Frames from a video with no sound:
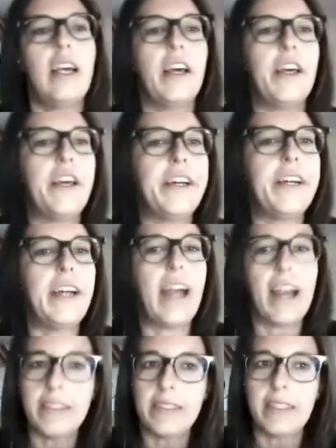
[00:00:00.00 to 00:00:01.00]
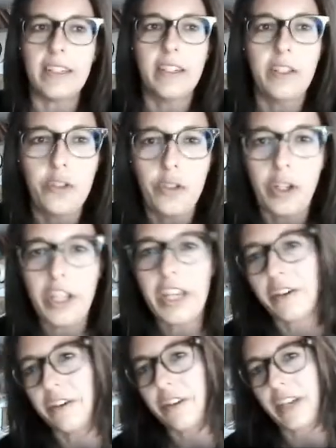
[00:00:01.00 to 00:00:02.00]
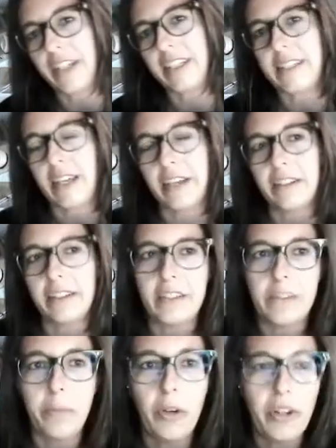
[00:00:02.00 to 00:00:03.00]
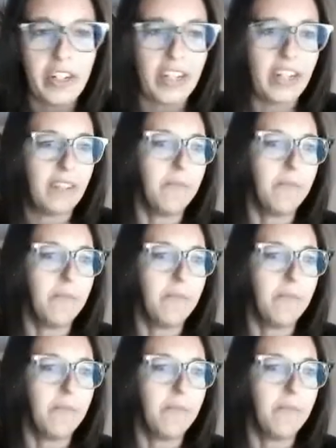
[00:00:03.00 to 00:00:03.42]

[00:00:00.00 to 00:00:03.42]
As Julie already said this morning,